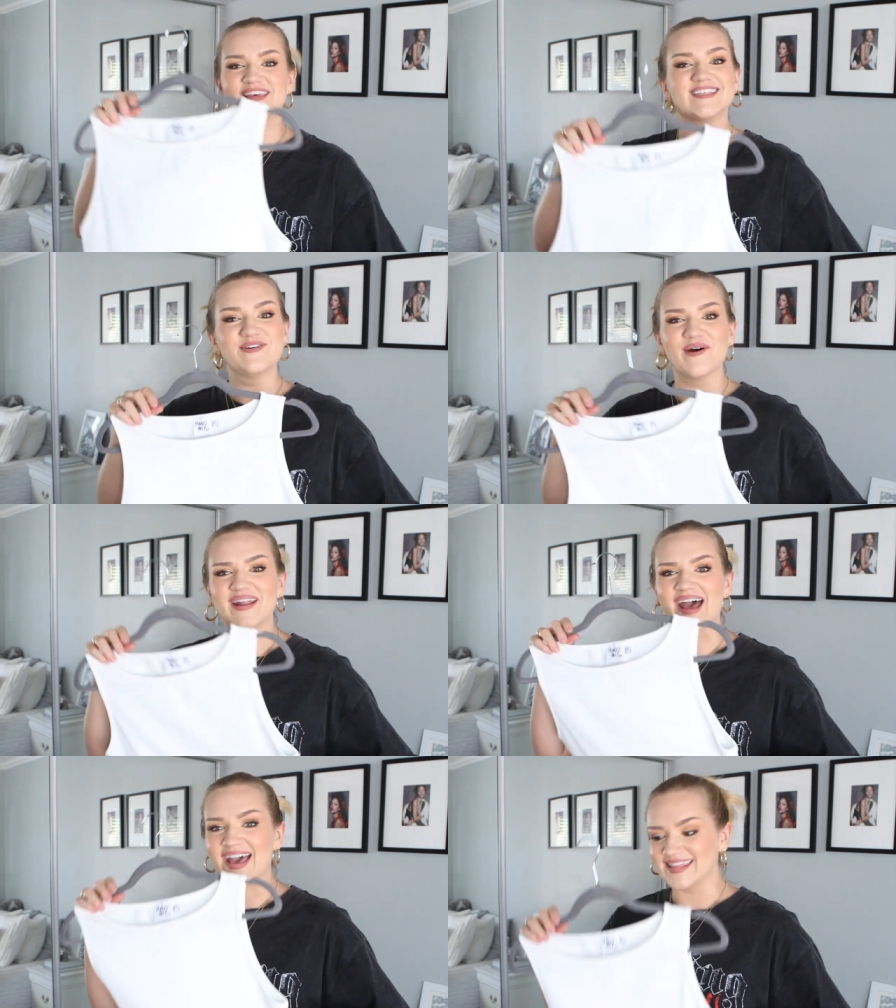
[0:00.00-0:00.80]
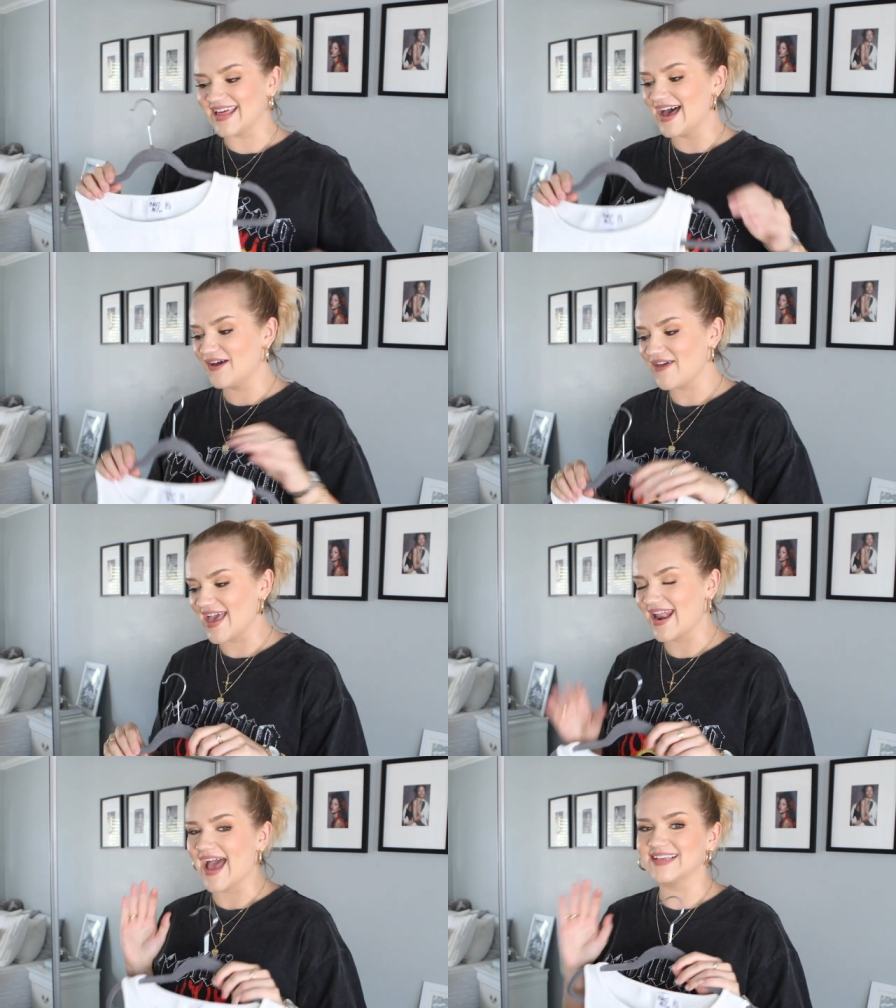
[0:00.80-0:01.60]
this one I love,
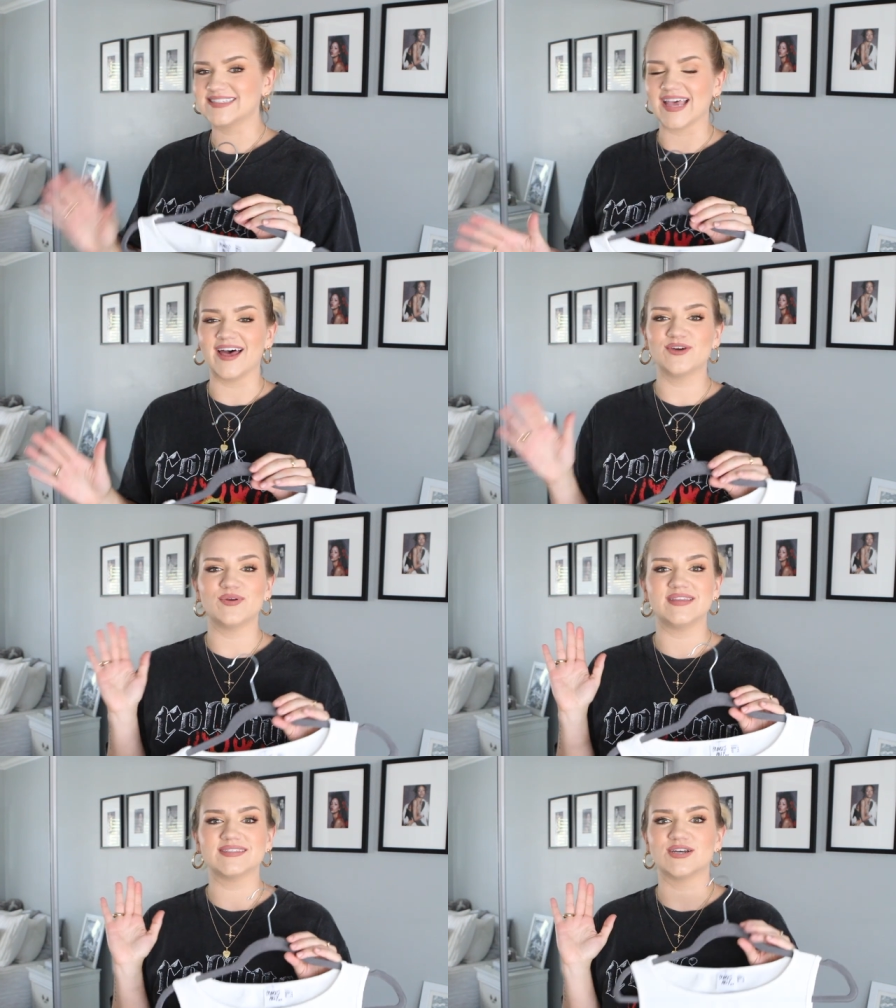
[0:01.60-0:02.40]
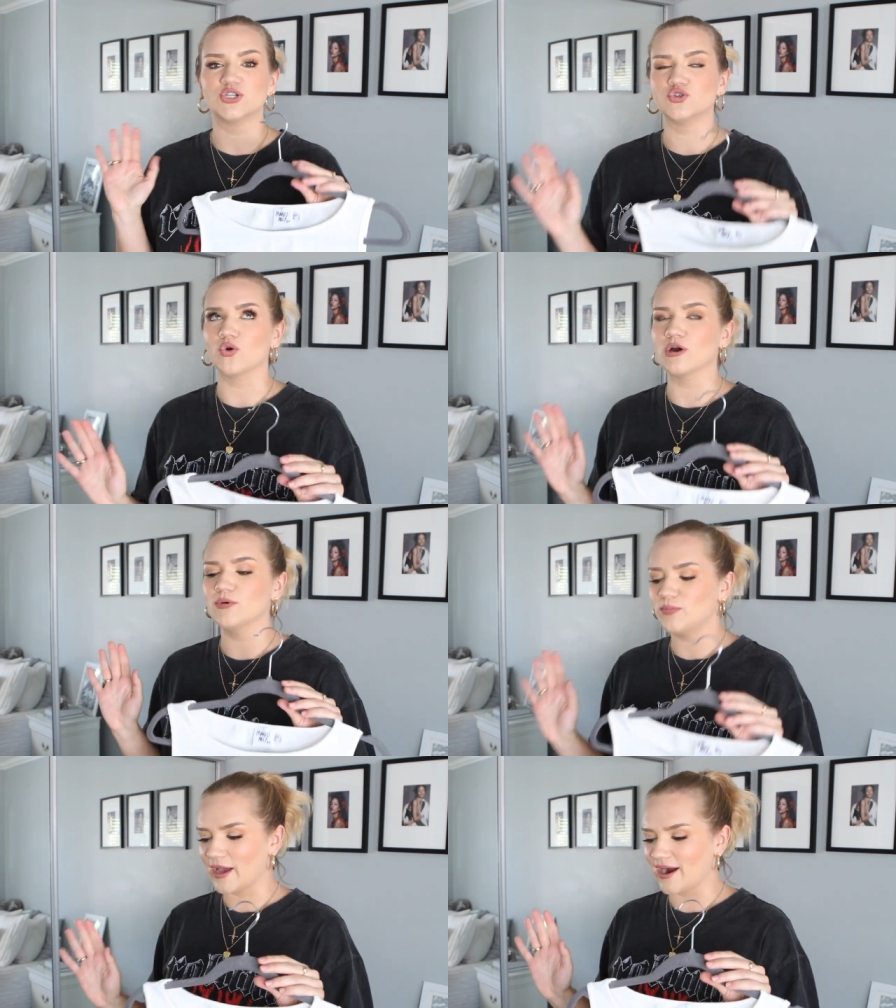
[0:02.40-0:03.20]
and I styled it with these
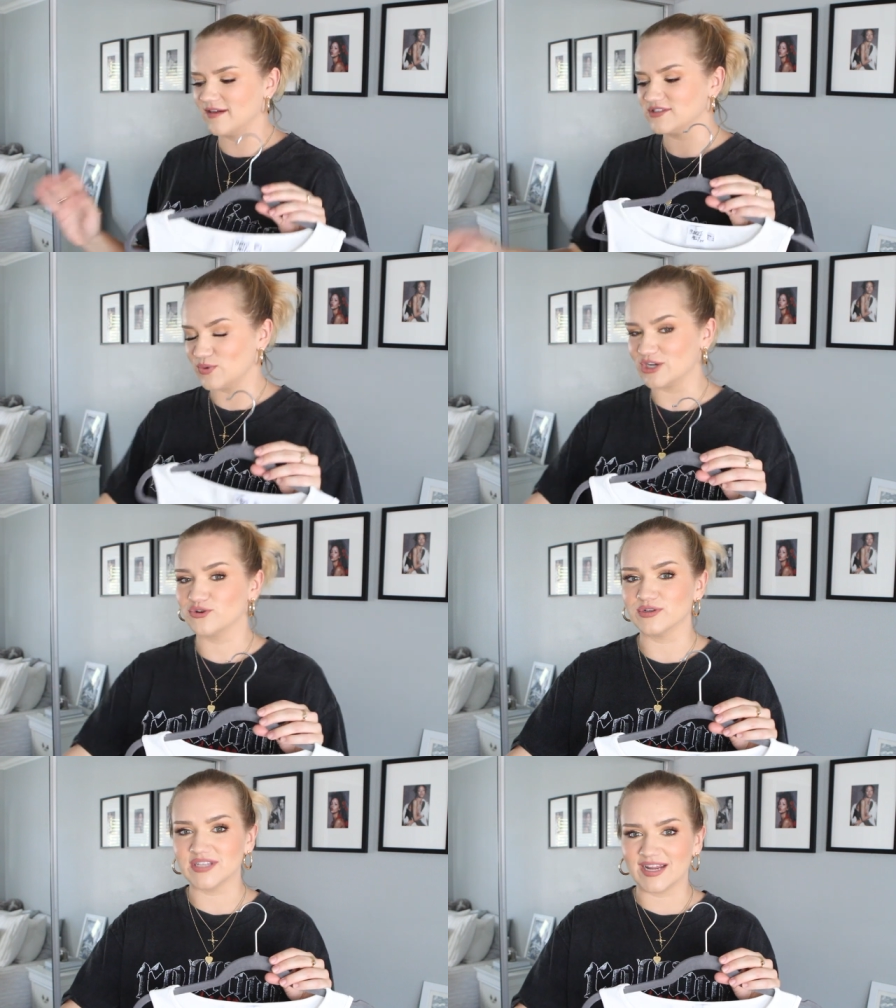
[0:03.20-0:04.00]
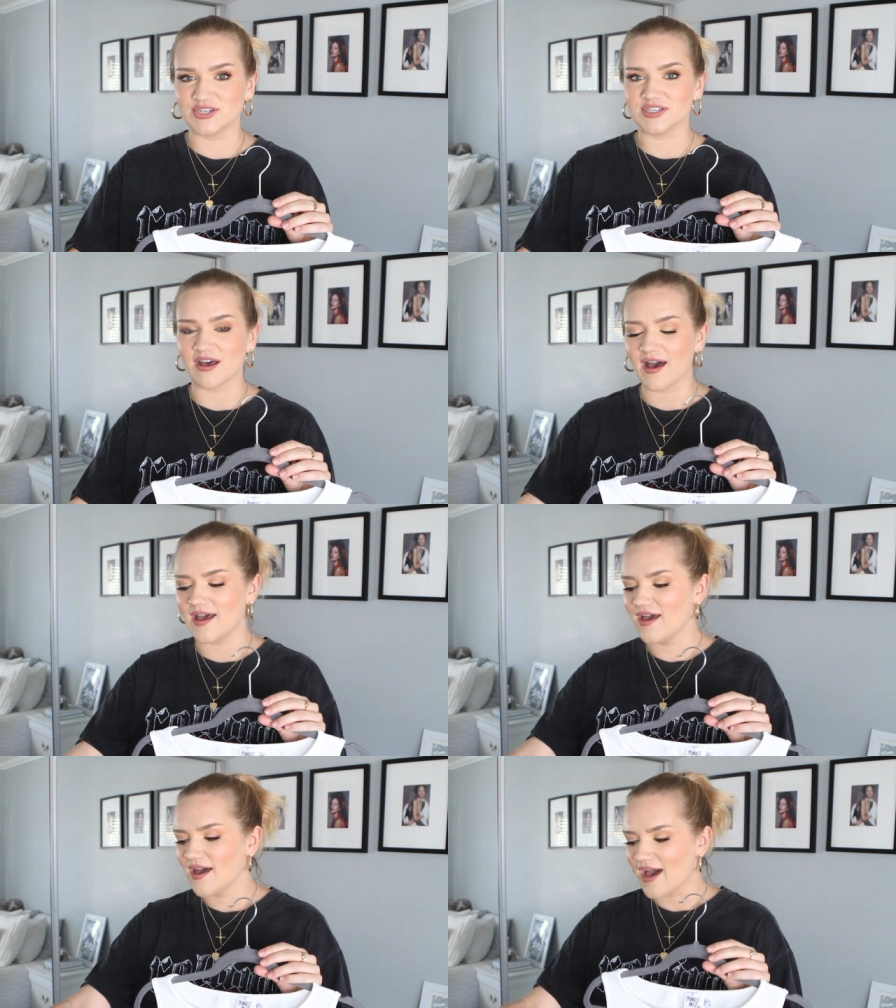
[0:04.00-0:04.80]
adorable pair of sweat shorts that I just
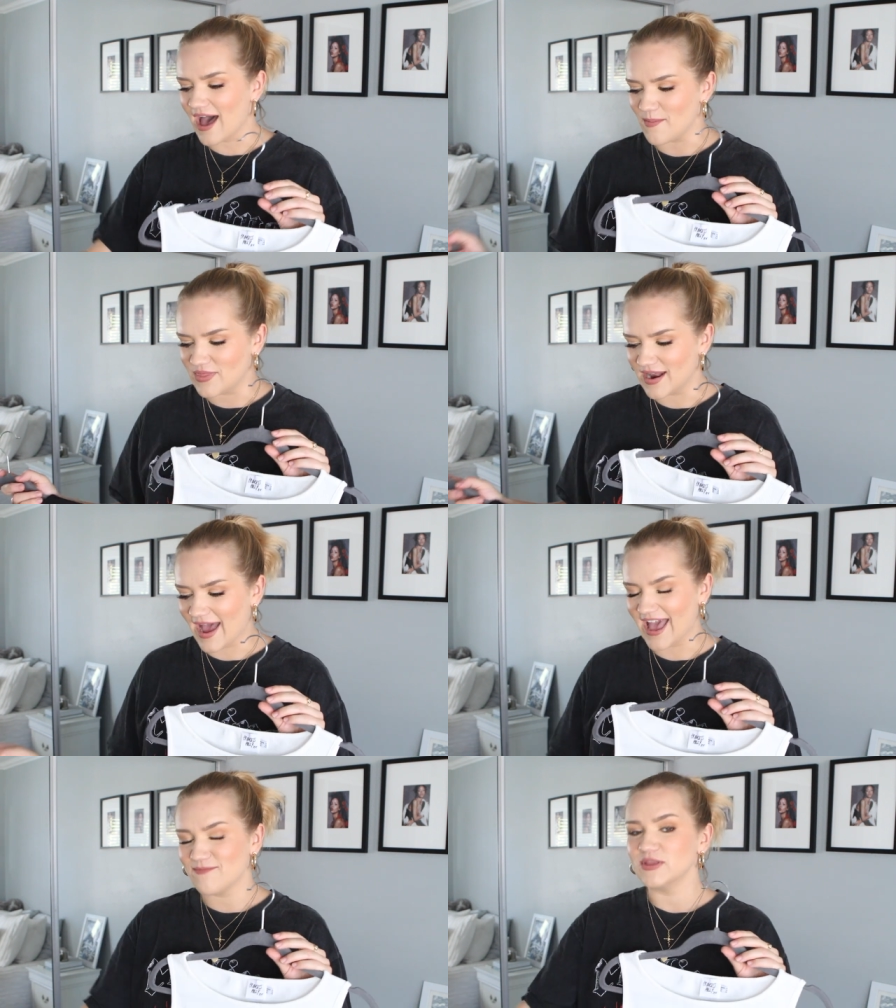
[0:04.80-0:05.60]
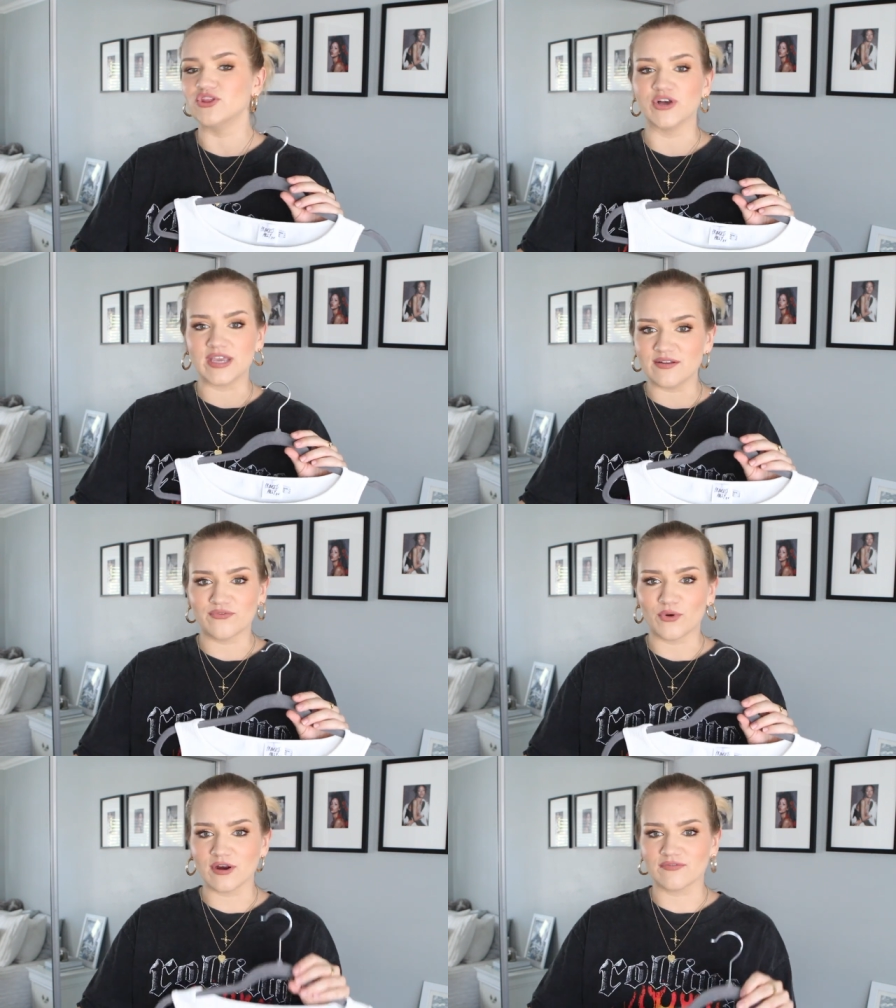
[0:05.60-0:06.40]
got, um, that I have been looking
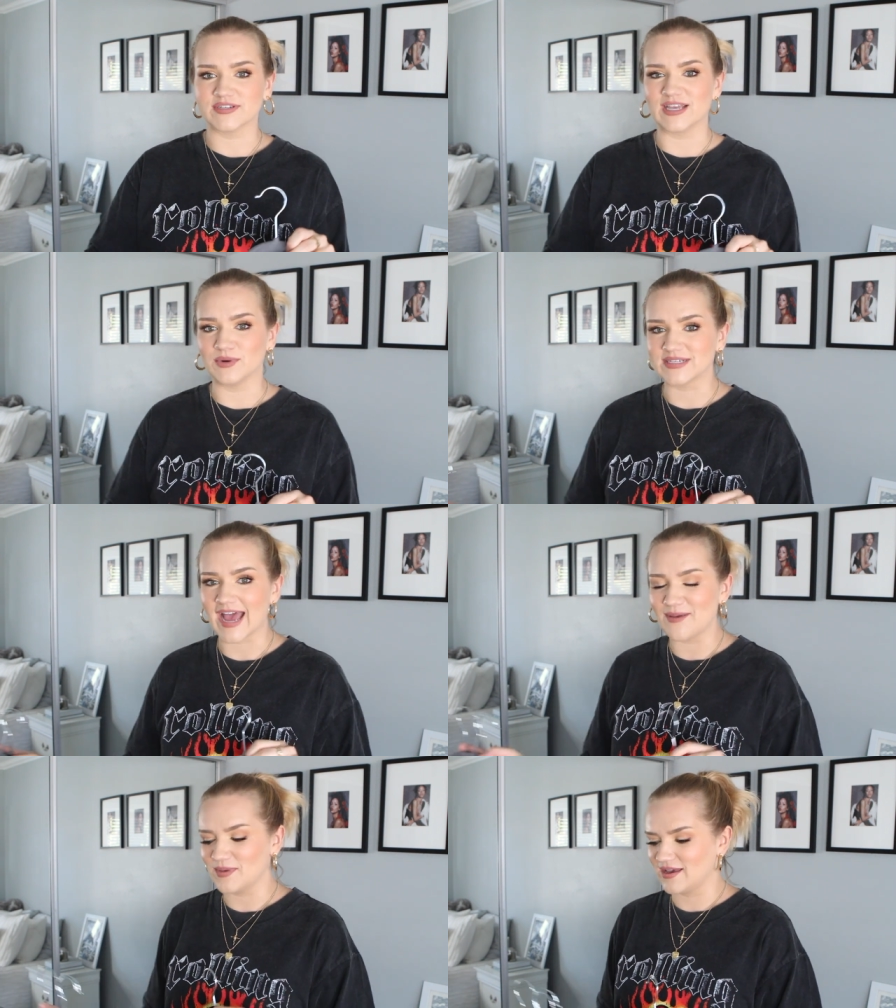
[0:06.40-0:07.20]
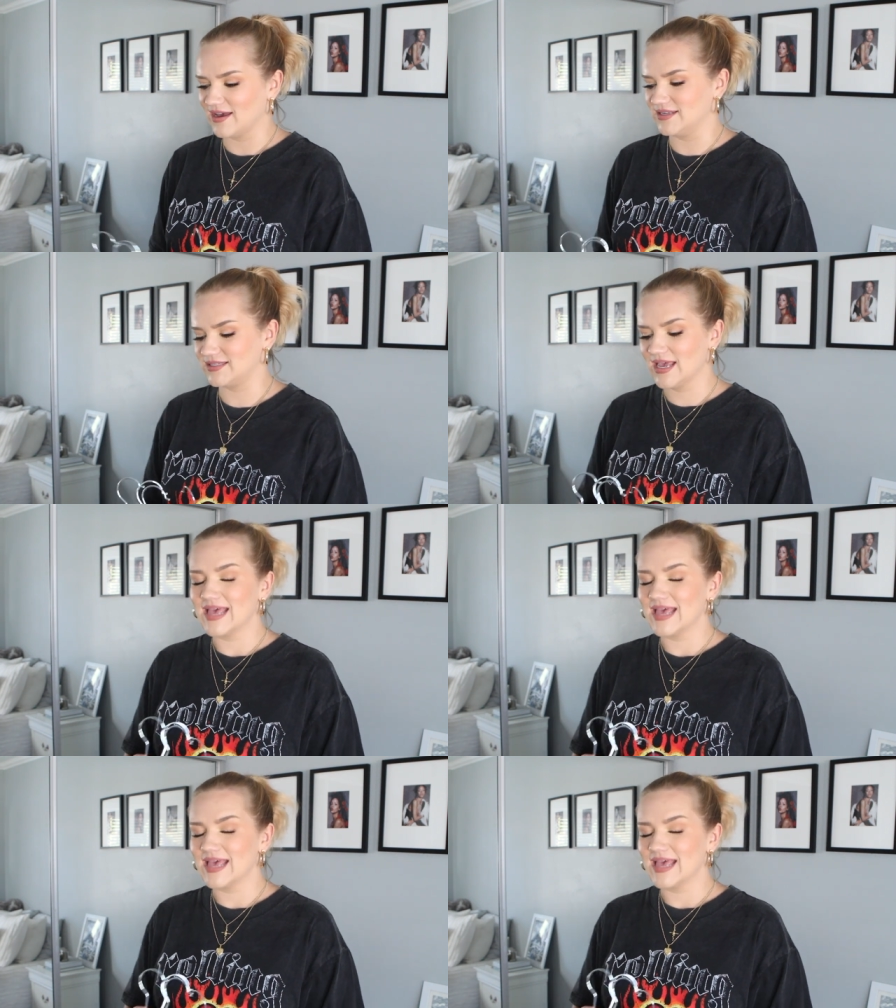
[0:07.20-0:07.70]
for for summertime because,